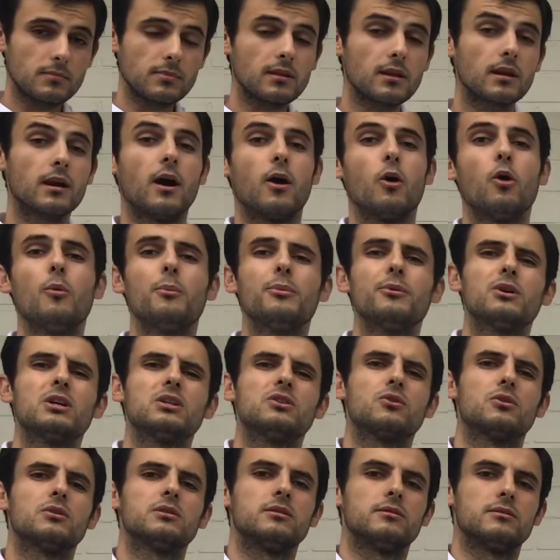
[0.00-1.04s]
I hope you
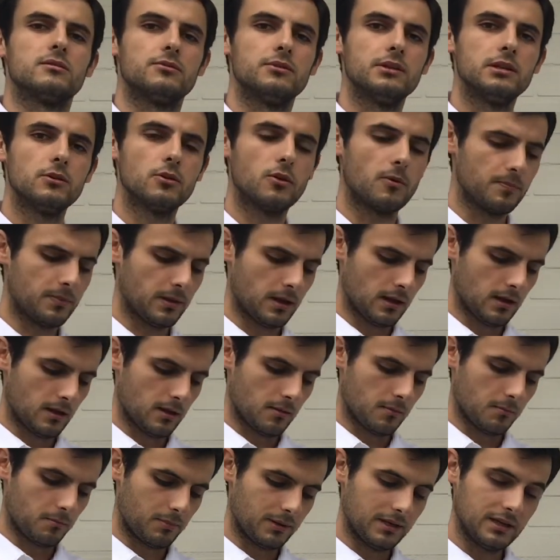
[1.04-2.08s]
enjoyed this video.
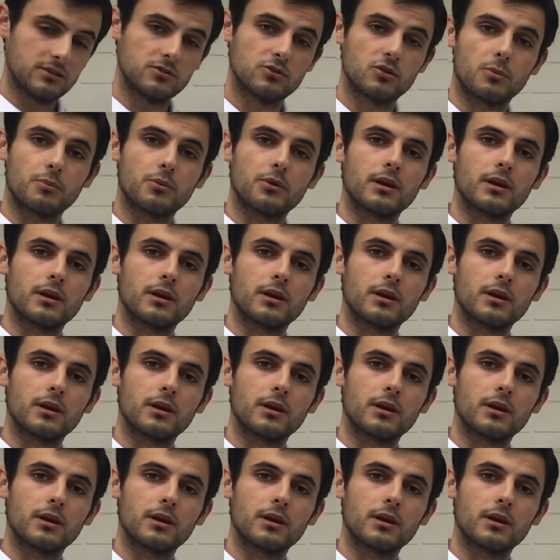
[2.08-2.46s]
Please drop